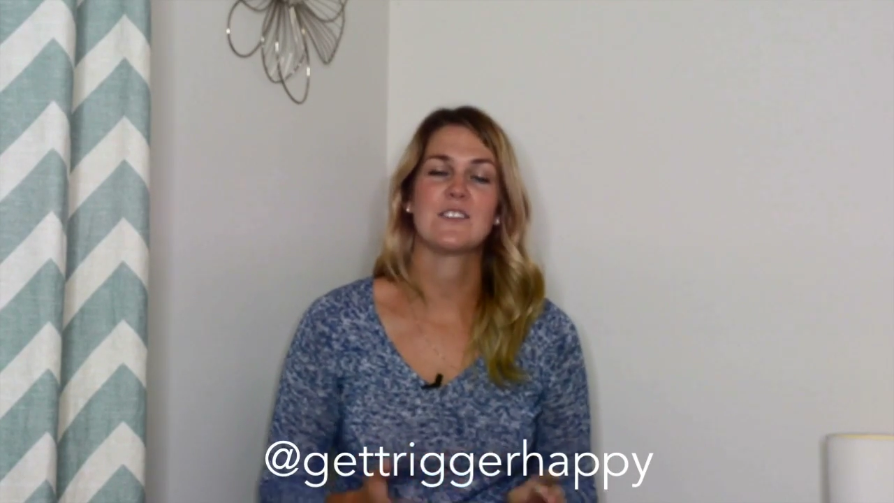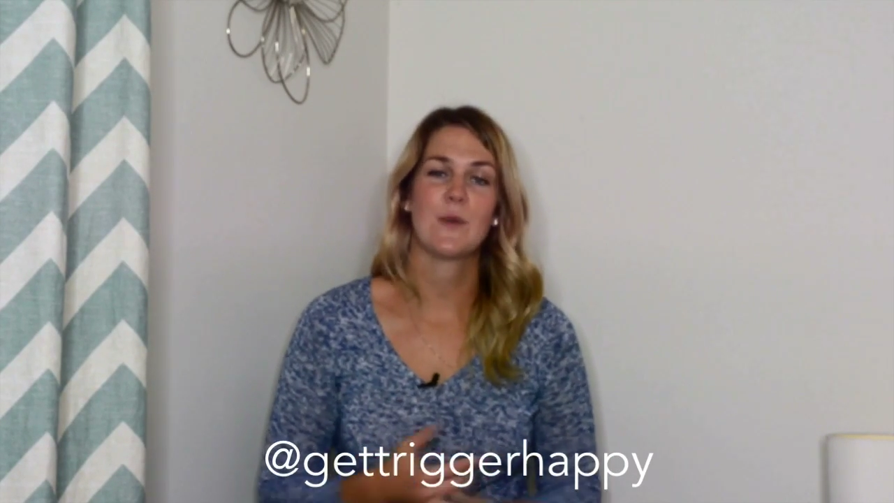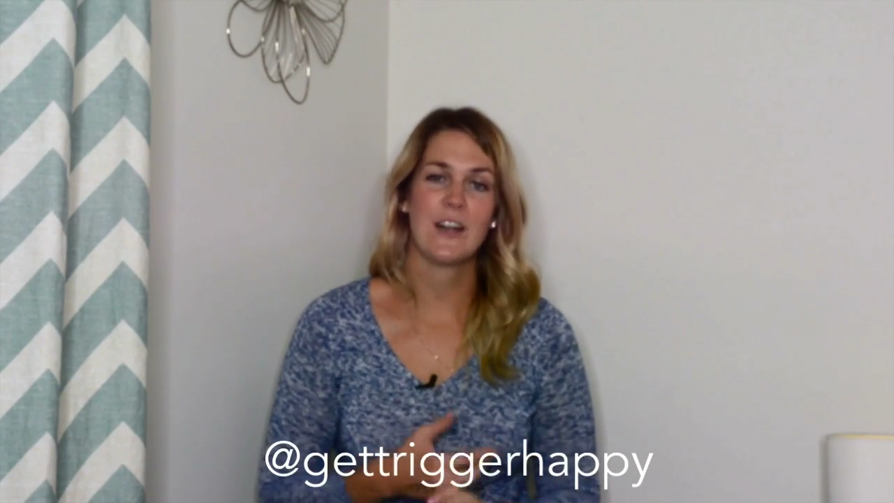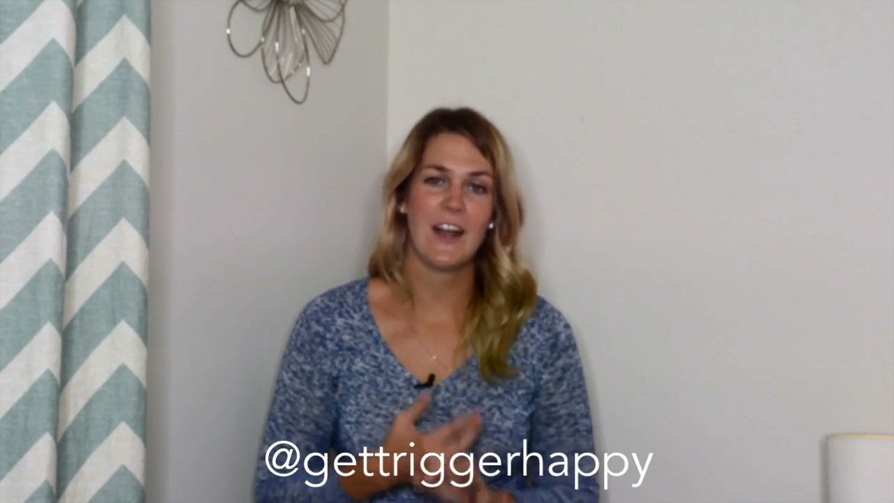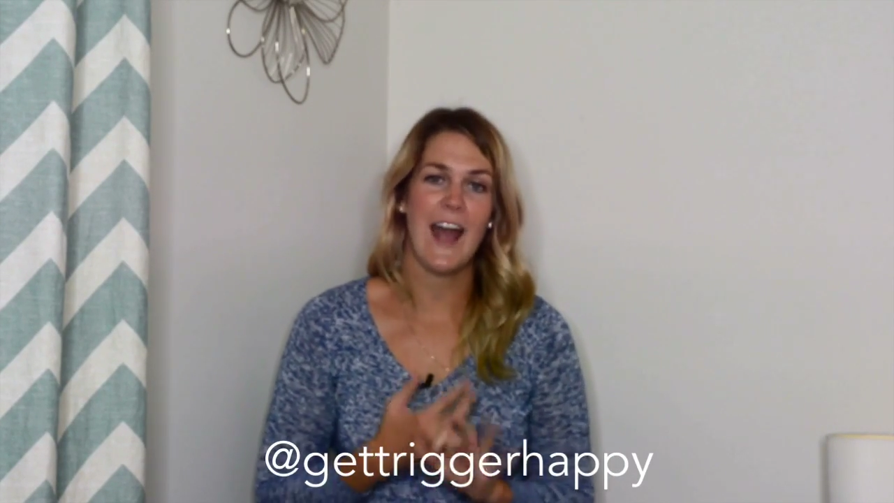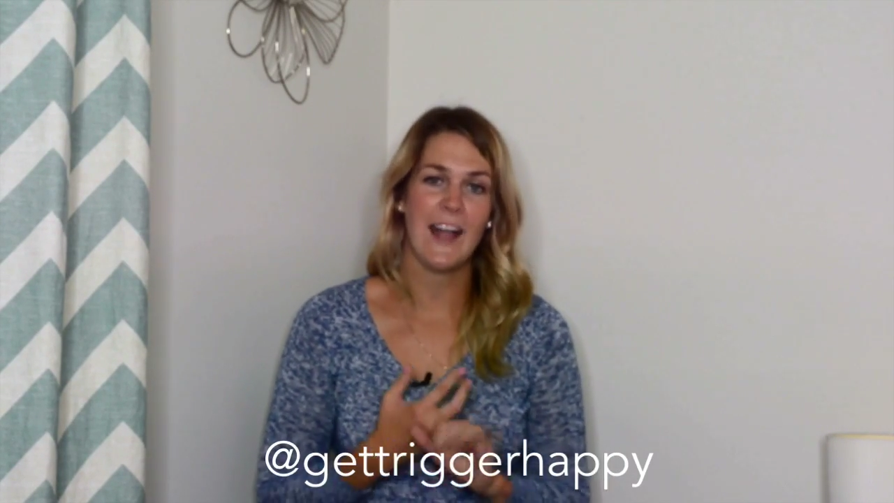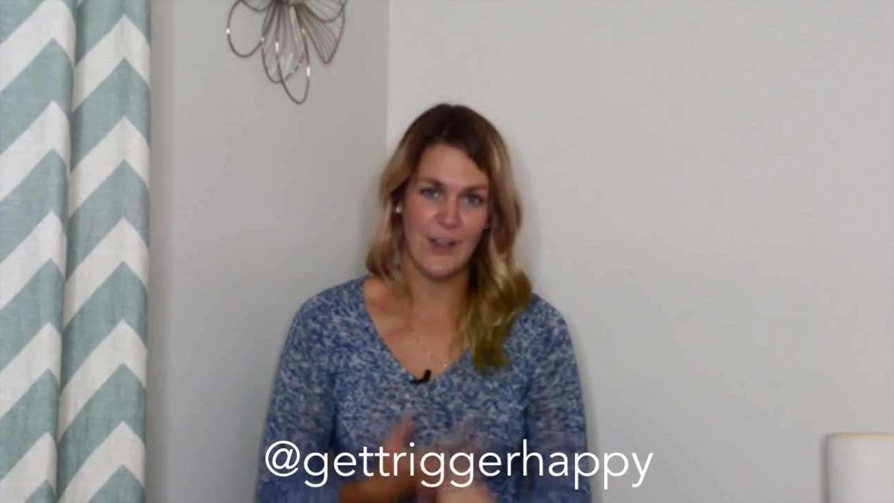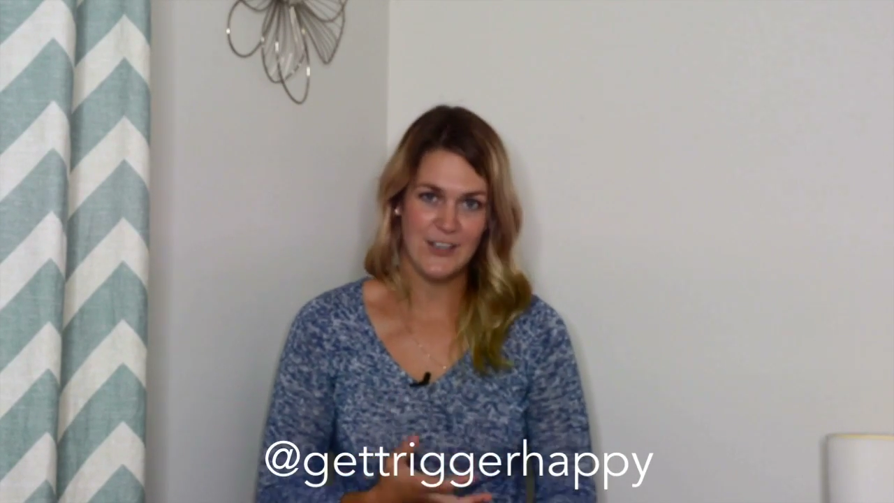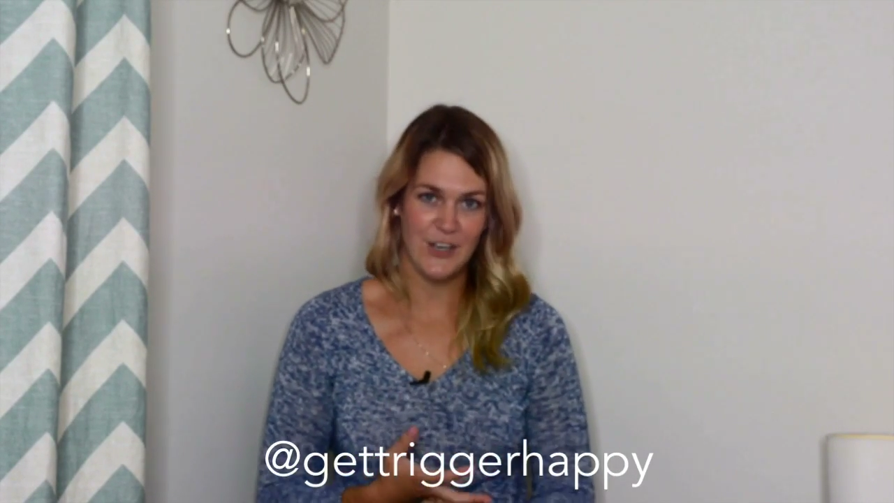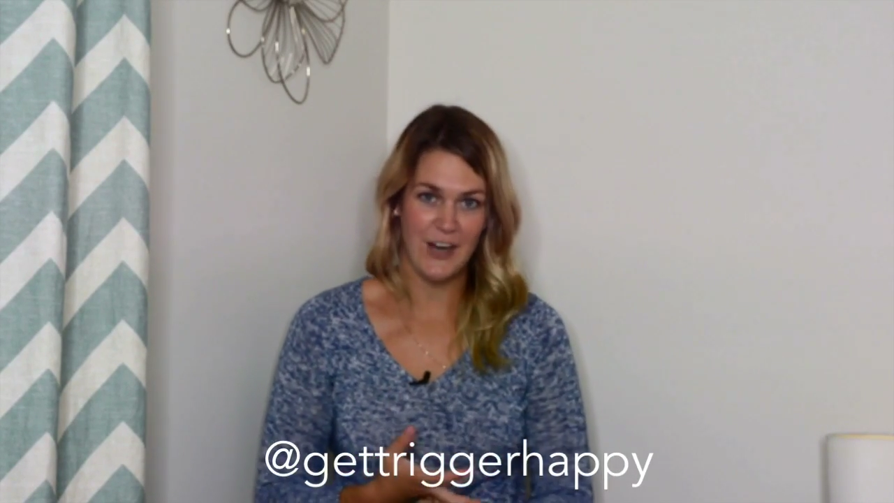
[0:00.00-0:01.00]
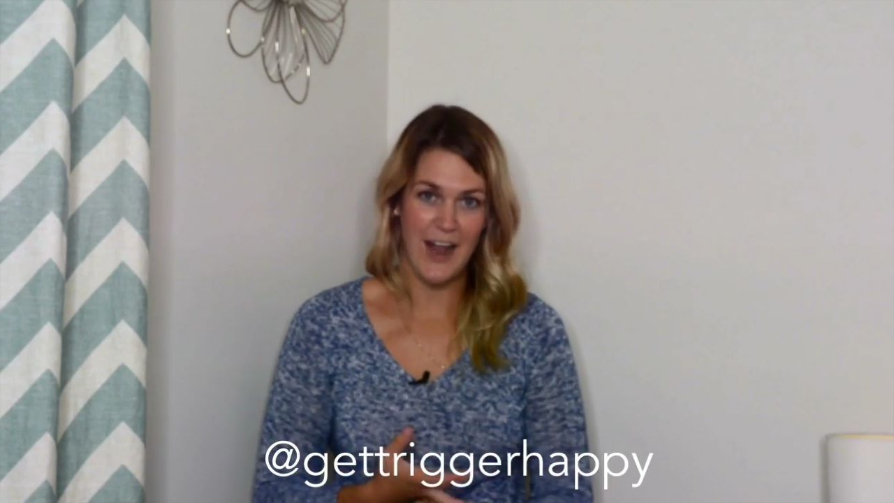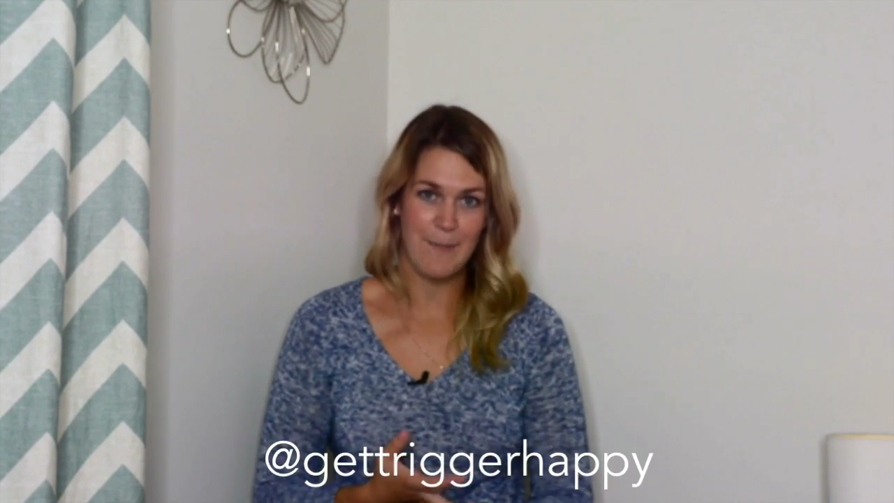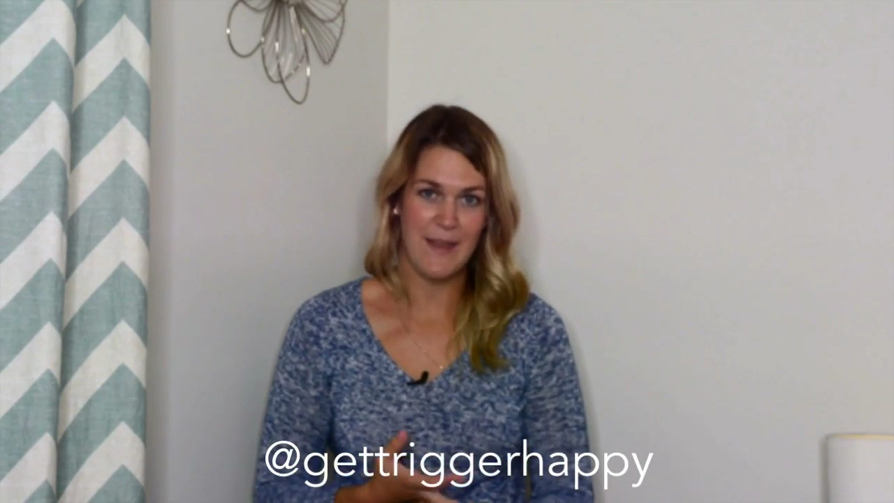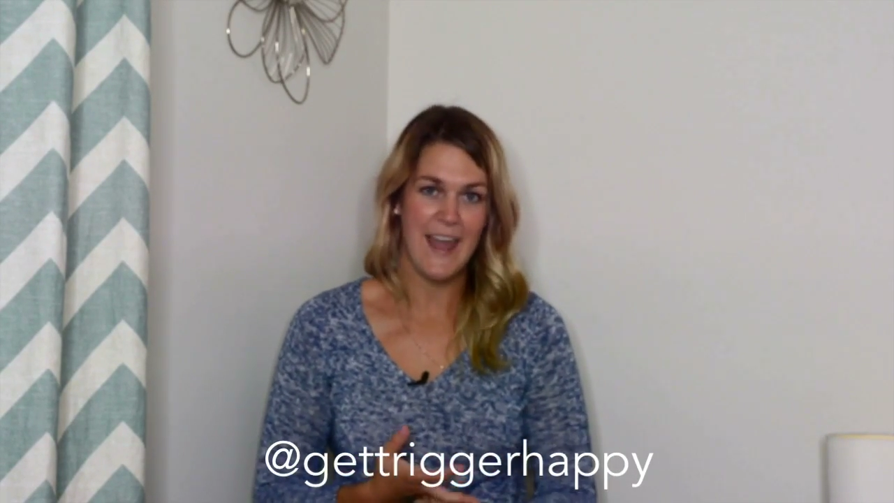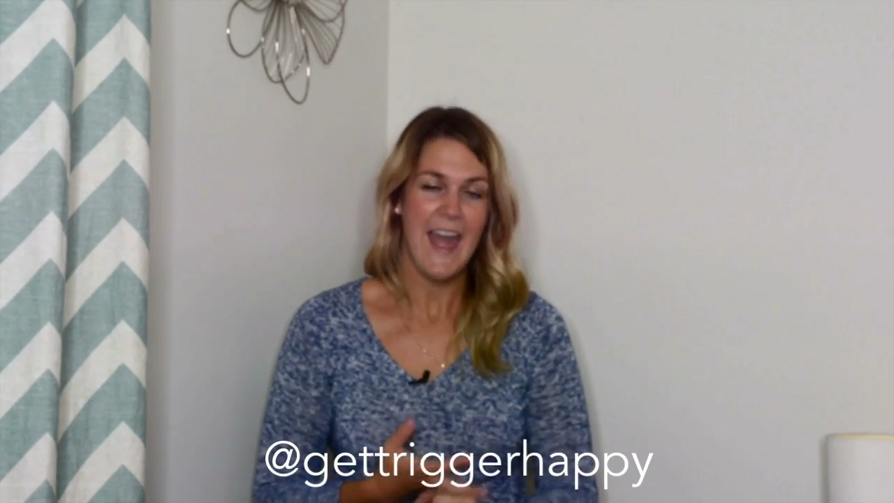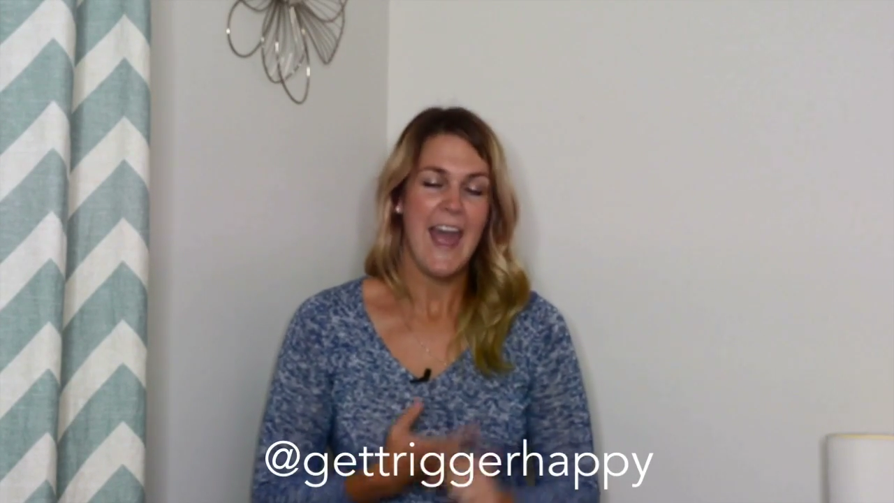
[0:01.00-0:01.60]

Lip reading: Twitter at gettriggerhappy,